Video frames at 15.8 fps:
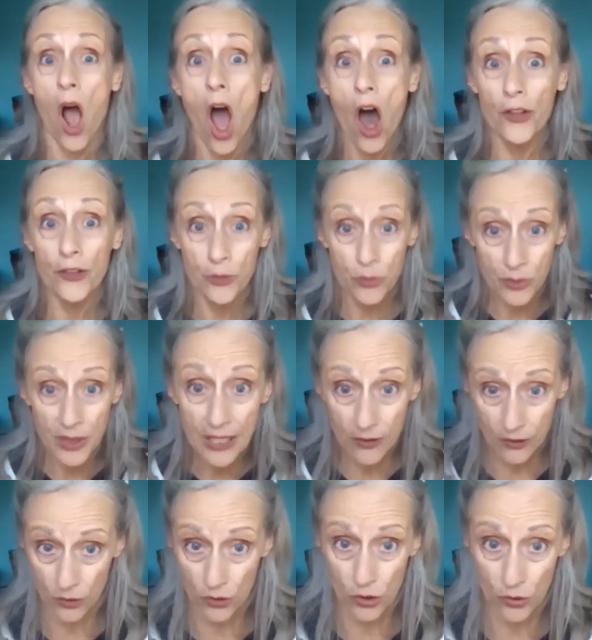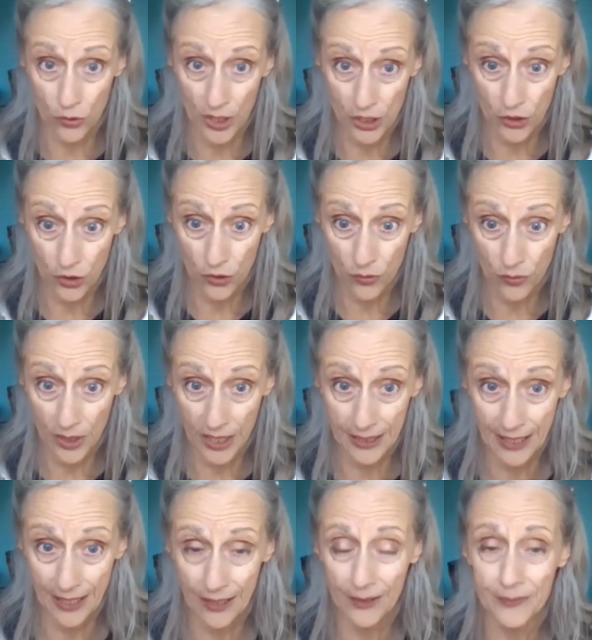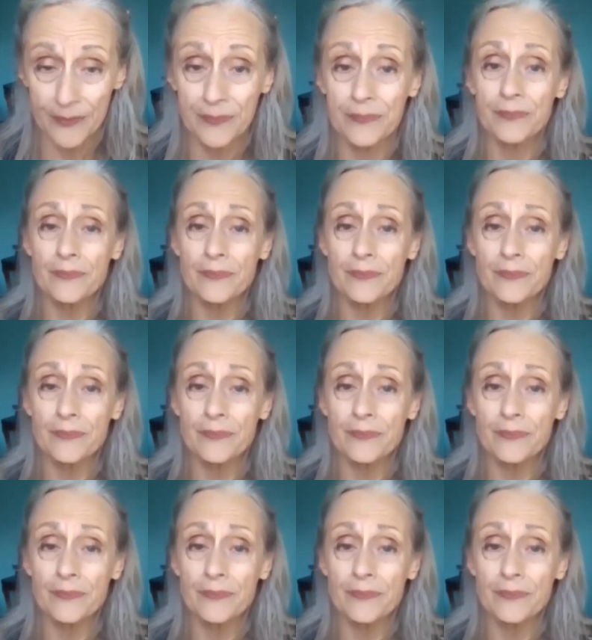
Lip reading: all three of those stressors right now.